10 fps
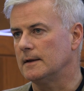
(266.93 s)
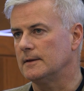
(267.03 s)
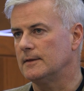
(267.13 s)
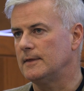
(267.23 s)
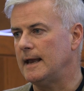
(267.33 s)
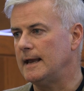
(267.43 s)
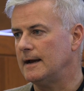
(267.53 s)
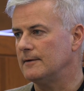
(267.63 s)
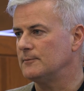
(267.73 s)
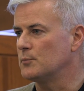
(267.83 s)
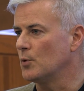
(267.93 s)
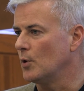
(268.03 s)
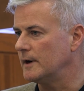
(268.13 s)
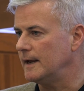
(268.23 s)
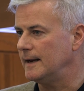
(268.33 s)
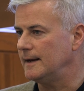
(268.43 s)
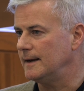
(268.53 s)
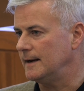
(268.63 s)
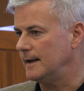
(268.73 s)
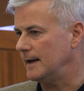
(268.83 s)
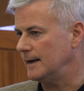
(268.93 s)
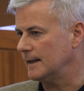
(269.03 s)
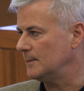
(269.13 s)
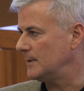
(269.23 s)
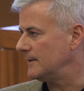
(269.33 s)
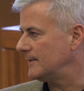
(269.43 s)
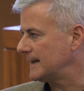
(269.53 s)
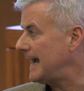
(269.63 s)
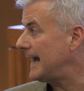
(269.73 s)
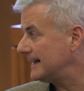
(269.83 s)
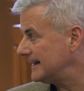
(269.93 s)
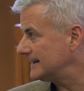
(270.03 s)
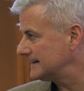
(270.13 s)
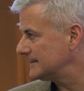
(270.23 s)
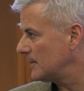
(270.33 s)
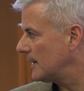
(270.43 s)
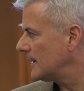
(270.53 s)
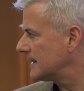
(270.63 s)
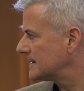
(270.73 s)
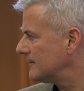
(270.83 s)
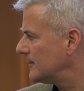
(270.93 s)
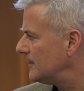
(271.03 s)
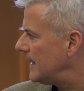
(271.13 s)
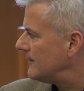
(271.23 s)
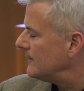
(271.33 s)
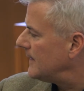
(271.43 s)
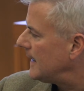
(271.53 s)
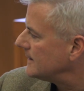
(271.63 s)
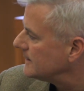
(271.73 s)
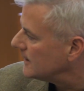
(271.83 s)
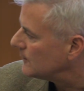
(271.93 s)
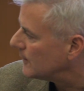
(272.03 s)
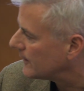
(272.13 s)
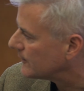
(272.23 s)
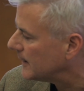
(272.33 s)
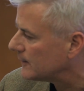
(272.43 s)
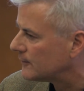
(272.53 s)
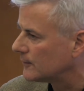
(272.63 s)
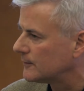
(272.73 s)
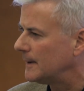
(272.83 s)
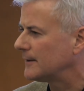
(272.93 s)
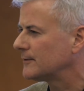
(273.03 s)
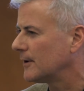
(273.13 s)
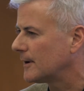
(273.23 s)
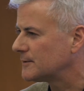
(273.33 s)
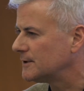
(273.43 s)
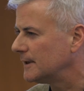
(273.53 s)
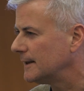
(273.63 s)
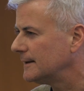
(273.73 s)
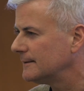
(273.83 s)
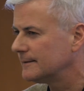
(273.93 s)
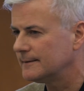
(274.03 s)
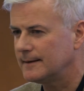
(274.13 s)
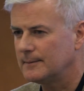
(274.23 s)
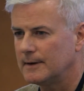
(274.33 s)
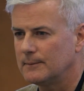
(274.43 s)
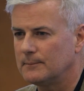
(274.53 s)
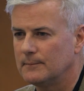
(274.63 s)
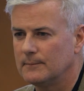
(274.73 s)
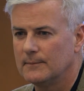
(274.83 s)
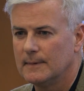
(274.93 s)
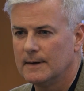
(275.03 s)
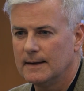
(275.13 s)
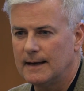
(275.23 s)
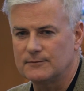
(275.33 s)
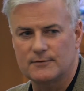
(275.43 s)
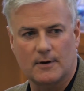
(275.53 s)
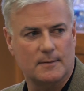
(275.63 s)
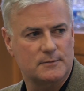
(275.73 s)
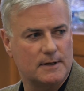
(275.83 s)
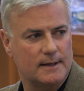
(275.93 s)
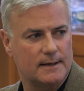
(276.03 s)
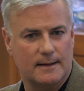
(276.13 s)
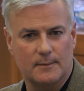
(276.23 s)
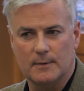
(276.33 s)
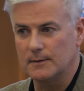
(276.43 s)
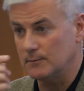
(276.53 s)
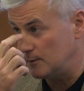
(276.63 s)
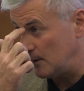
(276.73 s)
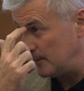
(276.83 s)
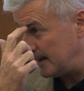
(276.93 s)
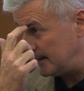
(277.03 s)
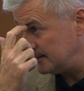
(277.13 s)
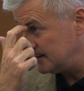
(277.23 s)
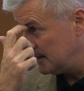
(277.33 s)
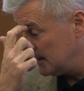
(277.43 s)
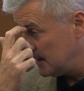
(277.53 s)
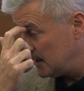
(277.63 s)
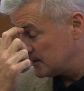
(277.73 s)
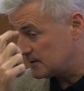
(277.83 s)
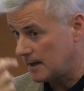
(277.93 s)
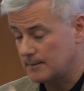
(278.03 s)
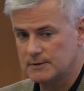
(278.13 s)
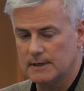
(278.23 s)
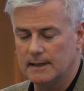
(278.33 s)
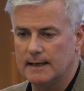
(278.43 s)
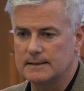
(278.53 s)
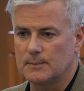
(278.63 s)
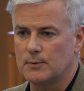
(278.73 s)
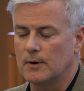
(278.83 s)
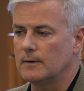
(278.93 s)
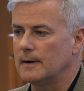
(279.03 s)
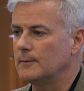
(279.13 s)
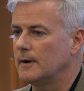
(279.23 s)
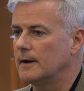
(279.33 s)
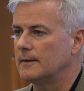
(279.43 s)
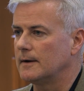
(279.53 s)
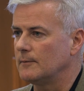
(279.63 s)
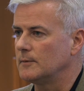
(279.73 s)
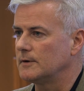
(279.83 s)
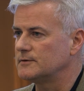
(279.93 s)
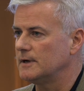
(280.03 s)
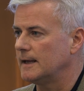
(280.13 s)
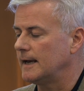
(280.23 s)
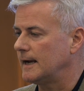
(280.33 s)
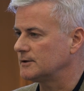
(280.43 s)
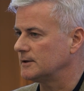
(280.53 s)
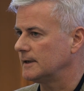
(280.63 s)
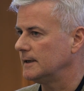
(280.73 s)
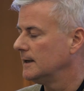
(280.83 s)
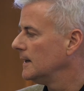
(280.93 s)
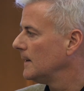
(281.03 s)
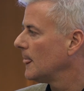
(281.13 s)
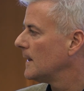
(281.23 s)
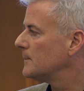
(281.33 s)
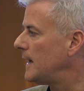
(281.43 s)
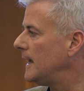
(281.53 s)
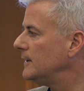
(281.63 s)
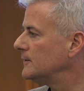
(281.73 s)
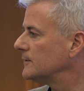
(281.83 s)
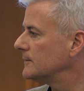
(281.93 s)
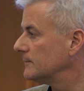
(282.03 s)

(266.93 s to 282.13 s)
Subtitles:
they have brought in a little bit of a catalyst, rather like some of you may have had one of the speakers talk to you about Startup Chile. Does anybody had Startup Chile? Does anybody know what that is? Startup Chile is a program where the government of Chile actually pays